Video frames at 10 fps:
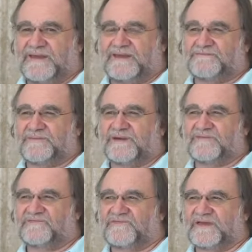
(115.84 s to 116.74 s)
and by
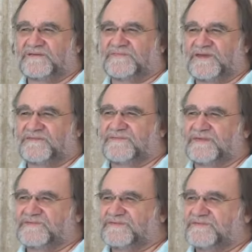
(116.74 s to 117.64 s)
the fact that
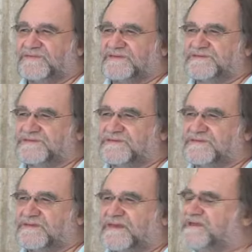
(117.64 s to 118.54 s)

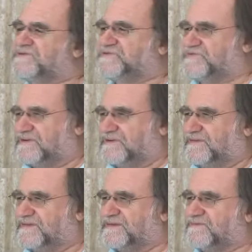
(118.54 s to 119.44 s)
there's a history,
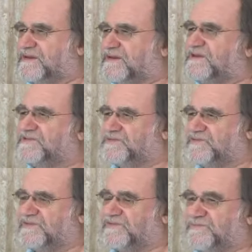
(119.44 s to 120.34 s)
there's some kind of
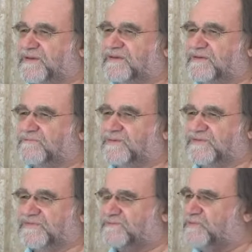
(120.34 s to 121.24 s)
history in Spain,
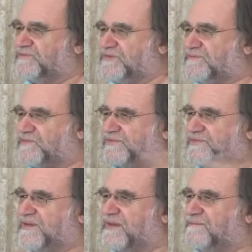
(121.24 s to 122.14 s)
because the Muslims
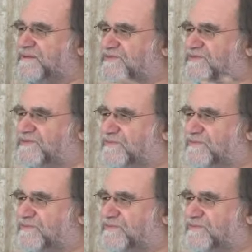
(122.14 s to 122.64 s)
also came into